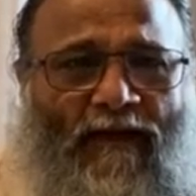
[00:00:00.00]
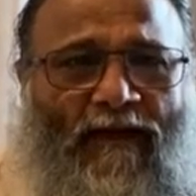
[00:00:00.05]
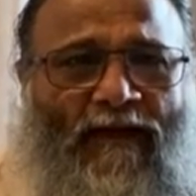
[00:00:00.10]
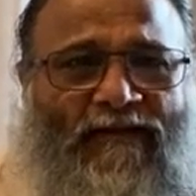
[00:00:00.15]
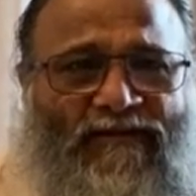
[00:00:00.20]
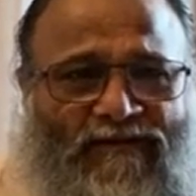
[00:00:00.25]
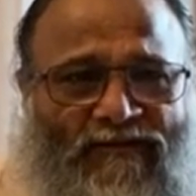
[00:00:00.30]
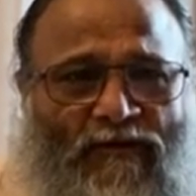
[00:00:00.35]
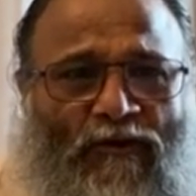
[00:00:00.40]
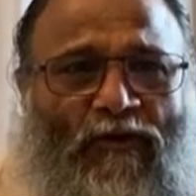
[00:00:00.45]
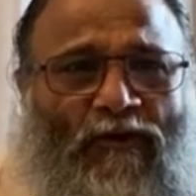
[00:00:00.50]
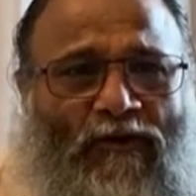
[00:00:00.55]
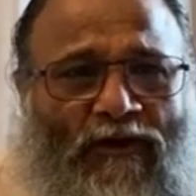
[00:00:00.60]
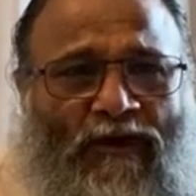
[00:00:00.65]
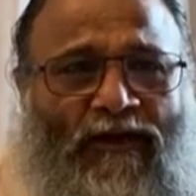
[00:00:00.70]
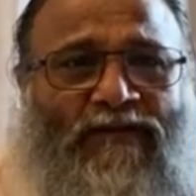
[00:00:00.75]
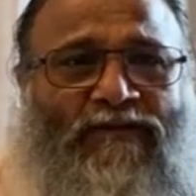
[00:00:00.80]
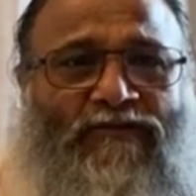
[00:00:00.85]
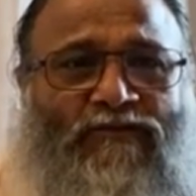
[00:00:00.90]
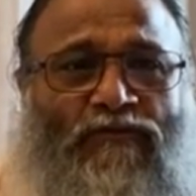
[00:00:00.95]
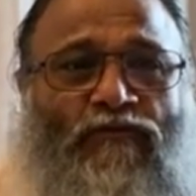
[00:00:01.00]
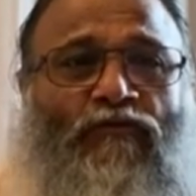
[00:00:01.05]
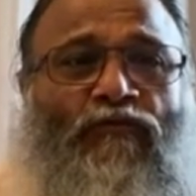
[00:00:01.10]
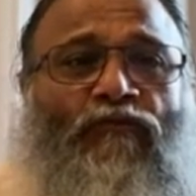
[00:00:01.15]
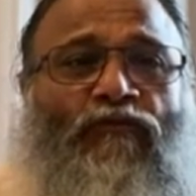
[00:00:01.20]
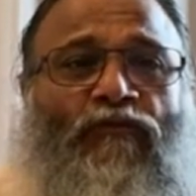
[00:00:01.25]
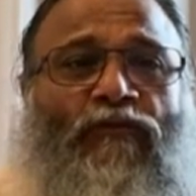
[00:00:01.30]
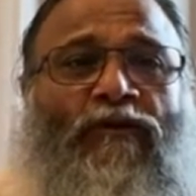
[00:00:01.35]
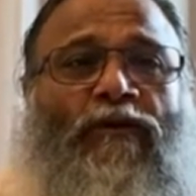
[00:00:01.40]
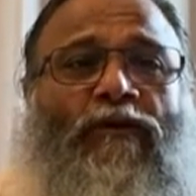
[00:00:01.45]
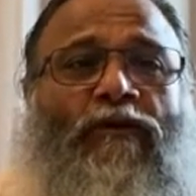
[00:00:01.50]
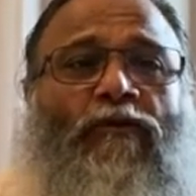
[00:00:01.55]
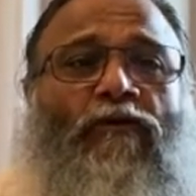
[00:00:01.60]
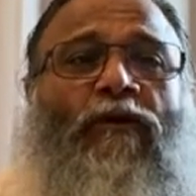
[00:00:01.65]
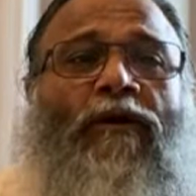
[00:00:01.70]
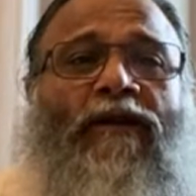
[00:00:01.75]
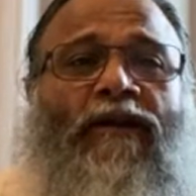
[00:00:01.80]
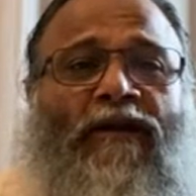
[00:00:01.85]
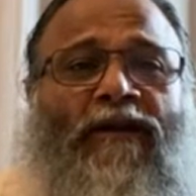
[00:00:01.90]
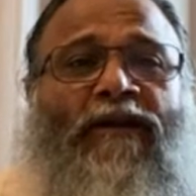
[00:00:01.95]
as long as you feel
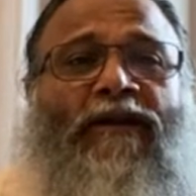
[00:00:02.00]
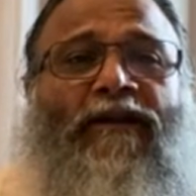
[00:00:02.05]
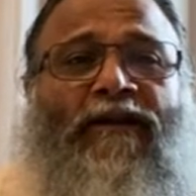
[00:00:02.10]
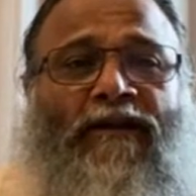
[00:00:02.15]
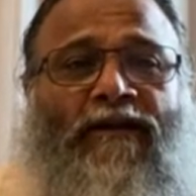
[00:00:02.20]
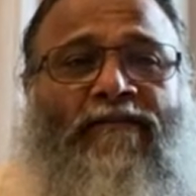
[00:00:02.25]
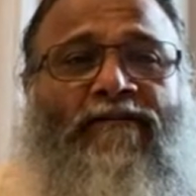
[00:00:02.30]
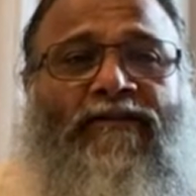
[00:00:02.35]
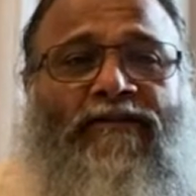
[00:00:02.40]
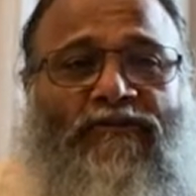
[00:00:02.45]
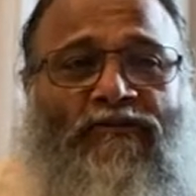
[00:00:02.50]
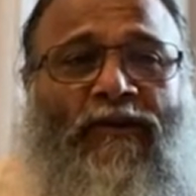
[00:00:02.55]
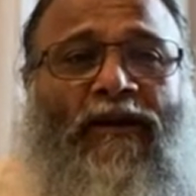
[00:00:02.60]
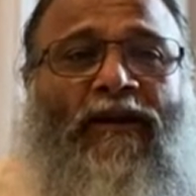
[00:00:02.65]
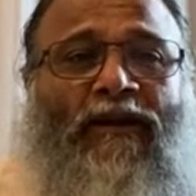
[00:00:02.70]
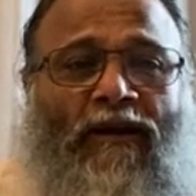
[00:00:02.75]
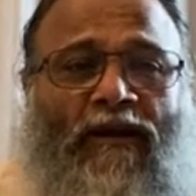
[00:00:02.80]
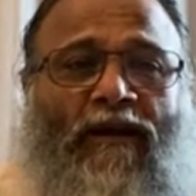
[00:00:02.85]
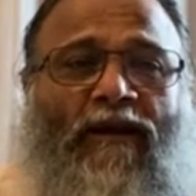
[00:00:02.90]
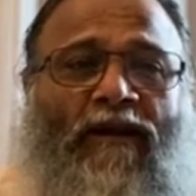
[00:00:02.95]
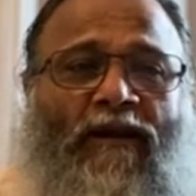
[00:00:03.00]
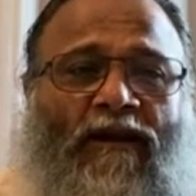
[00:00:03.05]
you are an individual,